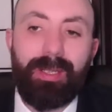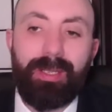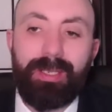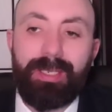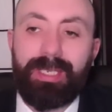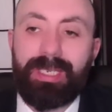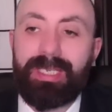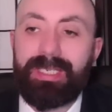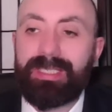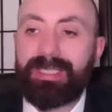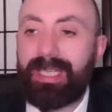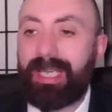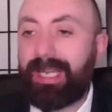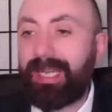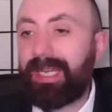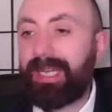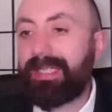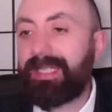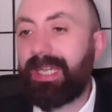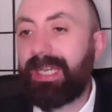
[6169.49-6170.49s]
the
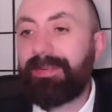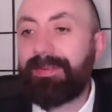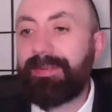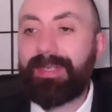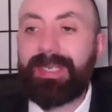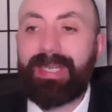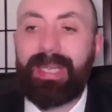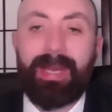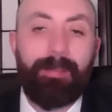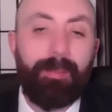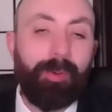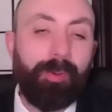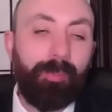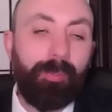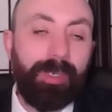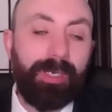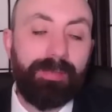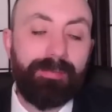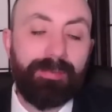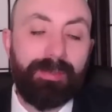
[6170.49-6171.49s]
entire David Cameron
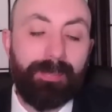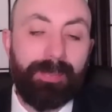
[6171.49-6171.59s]
wing of the